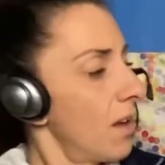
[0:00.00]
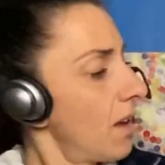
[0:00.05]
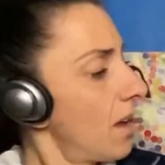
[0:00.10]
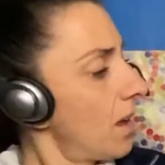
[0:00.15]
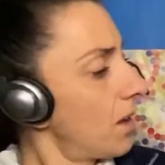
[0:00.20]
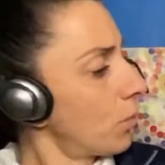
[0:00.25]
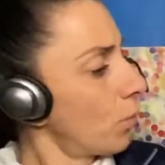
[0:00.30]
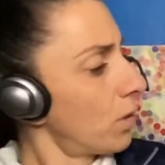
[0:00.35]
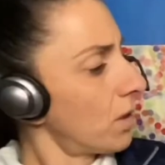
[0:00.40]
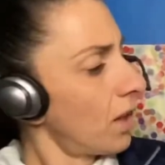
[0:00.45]

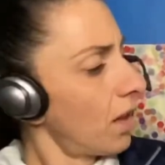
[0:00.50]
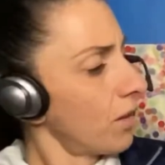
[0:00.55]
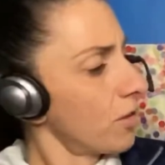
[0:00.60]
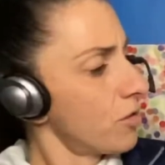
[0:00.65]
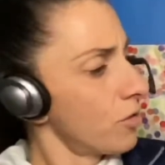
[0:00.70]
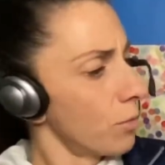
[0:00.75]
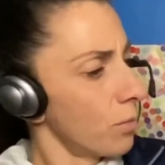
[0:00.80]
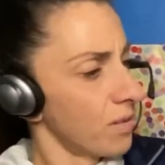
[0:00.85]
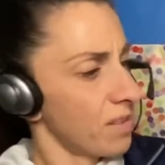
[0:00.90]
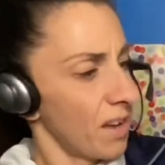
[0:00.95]
And what I'll
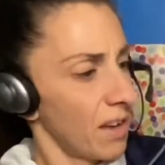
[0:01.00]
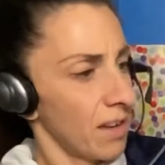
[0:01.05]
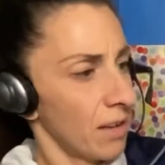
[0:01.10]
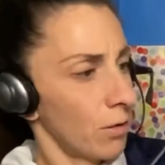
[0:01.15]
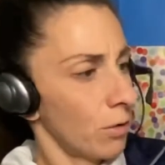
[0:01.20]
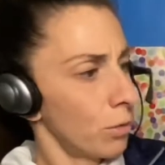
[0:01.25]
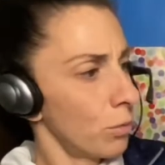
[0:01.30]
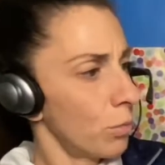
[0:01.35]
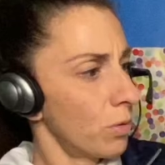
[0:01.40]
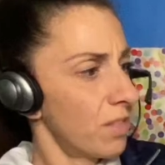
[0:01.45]
do is I
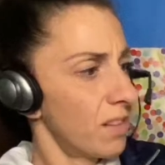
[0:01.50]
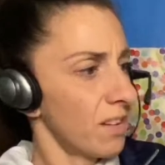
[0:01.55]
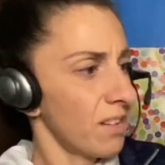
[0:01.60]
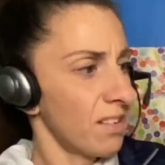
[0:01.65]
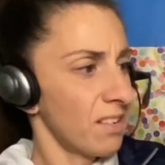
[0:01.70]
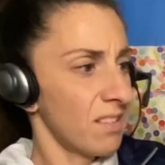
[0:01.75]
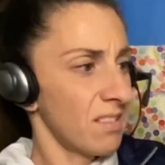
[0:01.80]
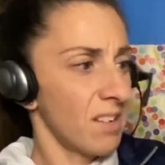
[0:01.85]
glued this